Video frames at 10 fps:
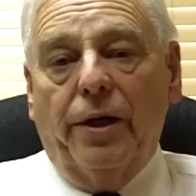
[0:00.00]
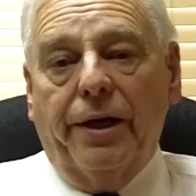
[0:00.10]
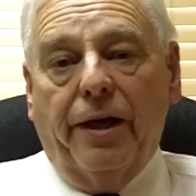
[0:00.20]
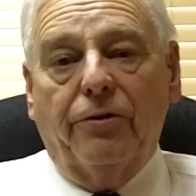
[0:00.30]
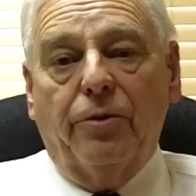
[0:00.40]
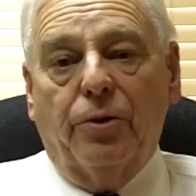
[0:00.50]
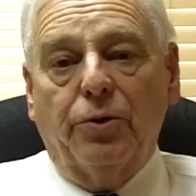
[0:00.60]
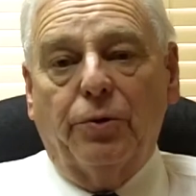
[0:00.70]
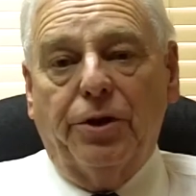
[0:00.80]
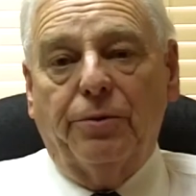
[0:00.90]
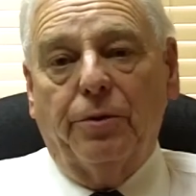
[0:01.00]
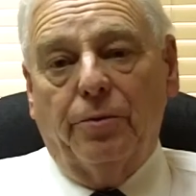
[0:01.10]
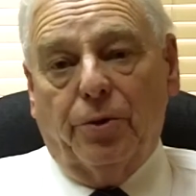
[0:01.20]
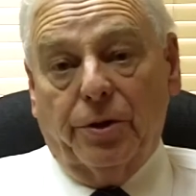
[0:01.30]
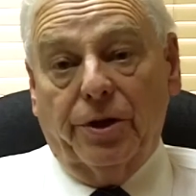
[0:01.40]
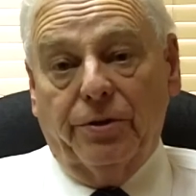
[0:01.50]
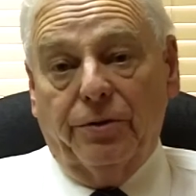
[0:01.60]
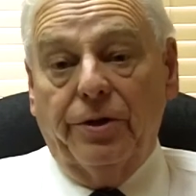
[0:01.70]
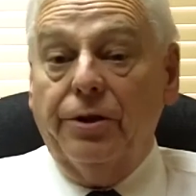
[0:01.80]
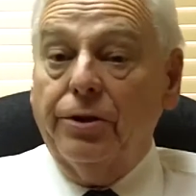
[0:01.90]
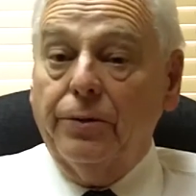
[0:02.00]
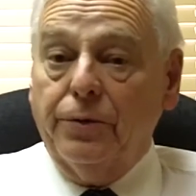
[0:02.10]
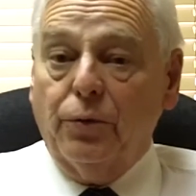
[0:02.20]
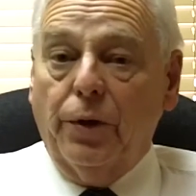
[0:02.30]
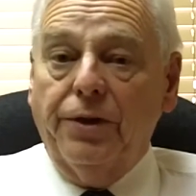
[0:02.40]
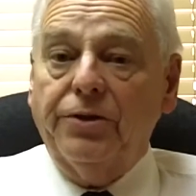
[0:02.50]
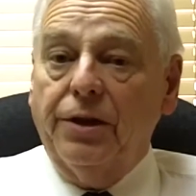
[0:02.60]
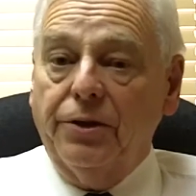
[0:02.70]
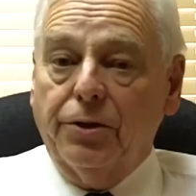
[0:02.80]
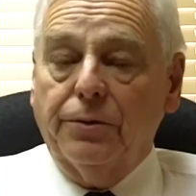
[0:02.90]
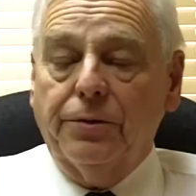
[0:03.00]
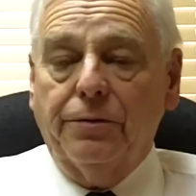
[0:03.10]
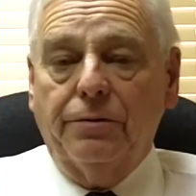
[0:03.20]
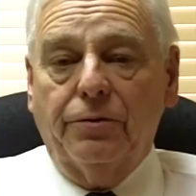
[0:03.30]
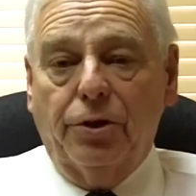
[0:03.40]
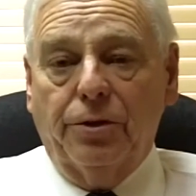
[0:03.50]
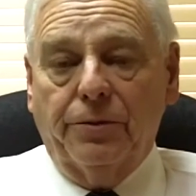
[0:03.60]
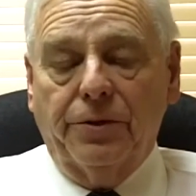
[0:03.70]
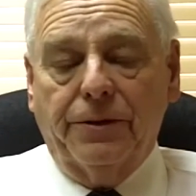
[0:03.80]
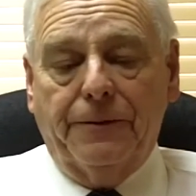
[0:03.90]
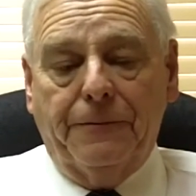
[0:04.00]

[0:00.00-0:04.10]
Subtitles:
might have the most reasonable mortgage for you in terms of rates and in terms of terms.